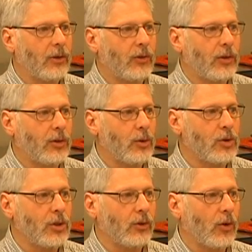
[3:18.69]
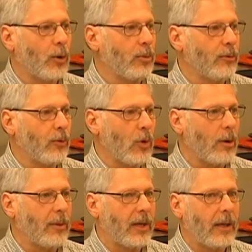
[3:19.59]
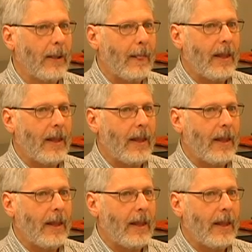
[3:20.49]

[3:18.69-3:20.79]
institutions are performing.